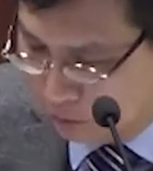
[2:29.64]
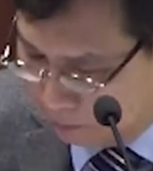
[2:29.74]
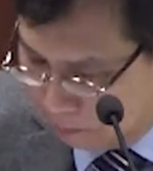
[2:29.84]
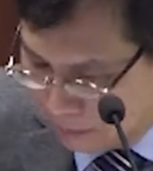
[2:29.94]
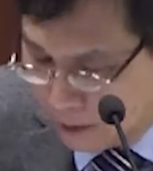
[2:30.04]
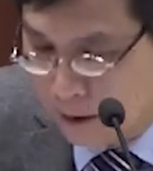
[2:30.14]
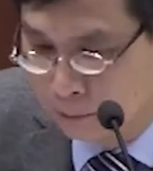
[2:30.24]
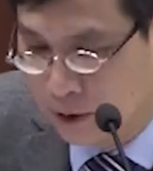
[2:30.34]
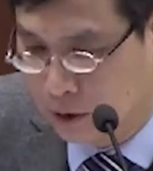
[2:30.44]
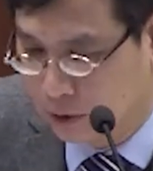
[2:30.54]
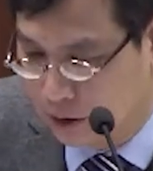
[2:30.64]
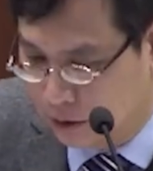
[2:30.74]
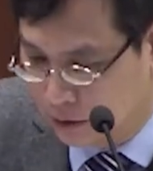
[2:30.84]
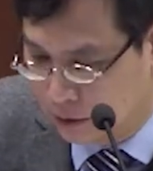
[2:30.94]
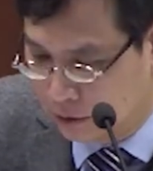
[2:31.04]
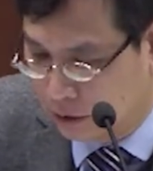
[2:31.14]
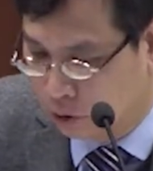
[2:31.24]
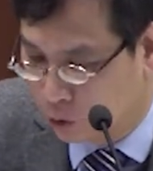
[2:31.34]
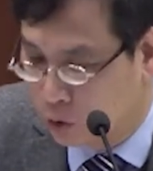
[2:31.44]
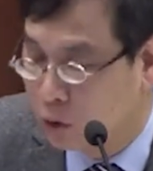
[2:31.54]
your
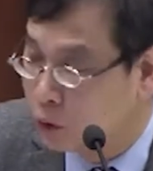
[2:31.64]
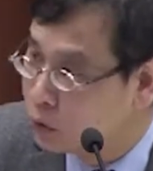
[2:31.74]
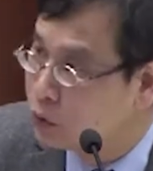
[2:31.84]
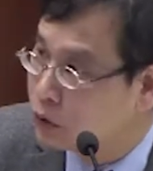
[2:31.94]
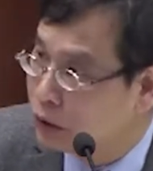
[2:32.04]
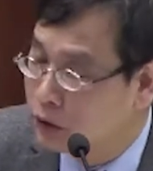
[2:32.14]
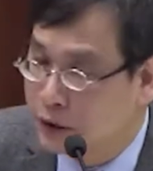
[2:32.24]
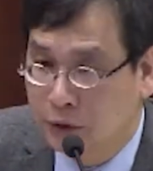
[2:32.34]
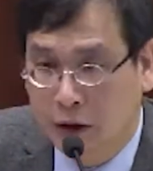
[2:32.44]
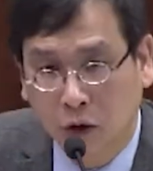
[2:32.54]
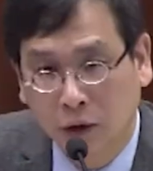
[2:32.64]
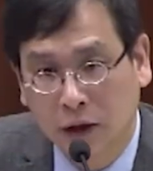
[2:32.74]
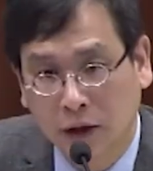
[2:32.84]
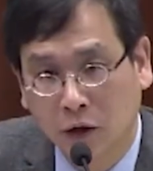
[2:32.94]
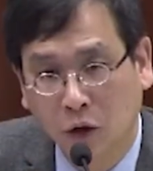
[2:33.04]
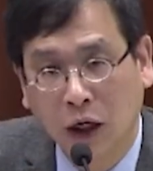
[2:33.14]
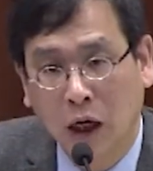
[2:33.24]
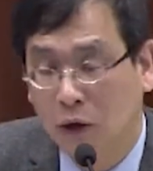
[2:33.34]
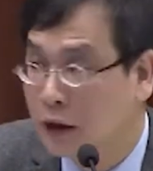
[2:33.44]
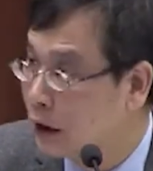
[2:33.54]
description, the
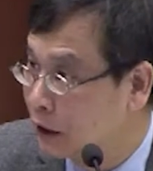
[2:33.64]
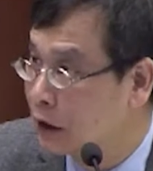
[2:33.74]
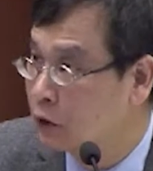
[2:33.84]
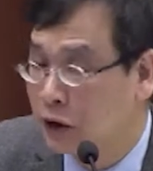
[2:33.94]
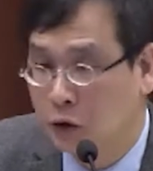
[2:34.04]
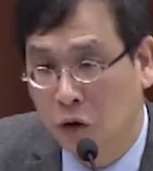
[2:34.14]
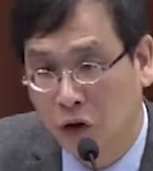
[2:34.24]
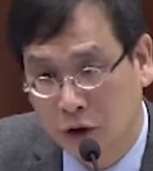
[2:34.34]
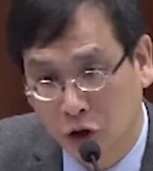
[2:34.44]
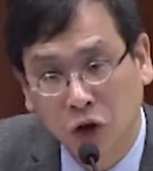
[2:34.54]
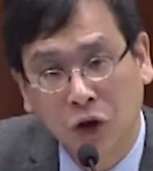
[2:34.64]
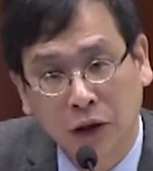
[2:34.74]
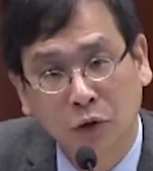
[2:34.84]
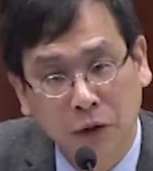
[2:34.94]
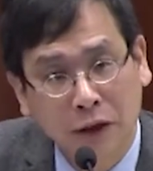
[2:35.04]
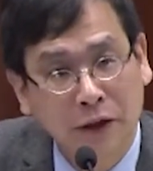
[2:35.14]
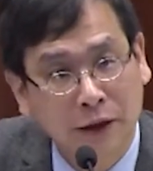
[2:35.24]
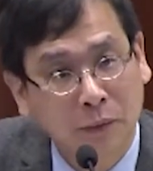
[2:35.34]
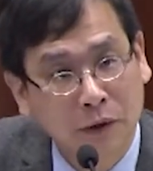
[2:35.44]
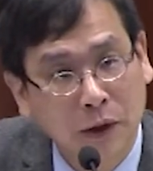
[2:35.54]
facilities are undersized and
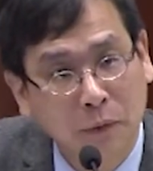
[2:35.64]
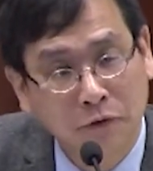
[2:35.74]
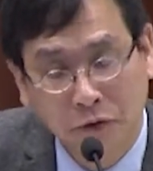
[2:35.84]
they are